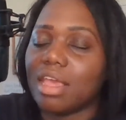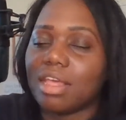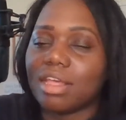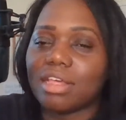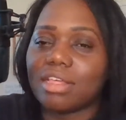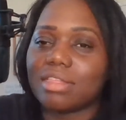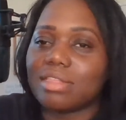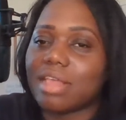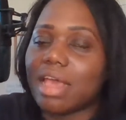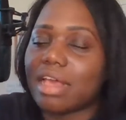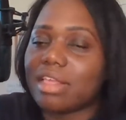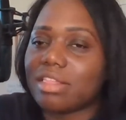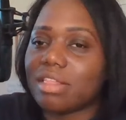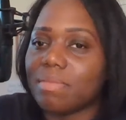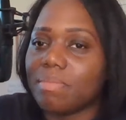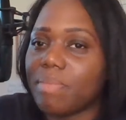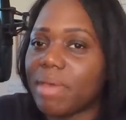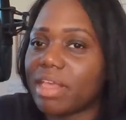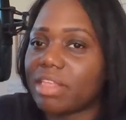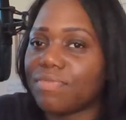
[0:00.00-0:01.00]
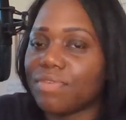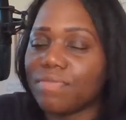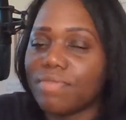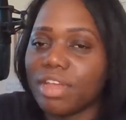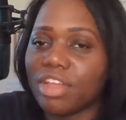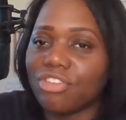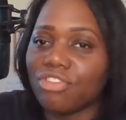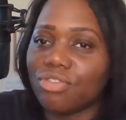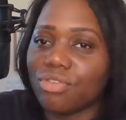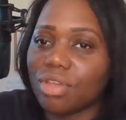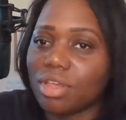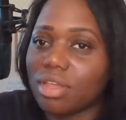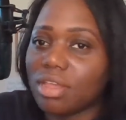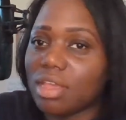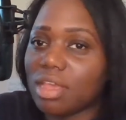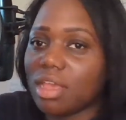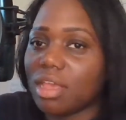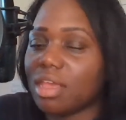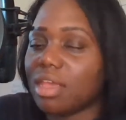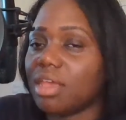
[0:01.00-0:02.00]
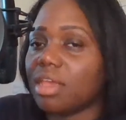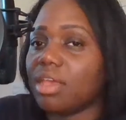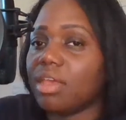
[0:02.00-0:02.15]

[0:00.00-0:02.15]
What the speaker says: because that's the best revenge you can get.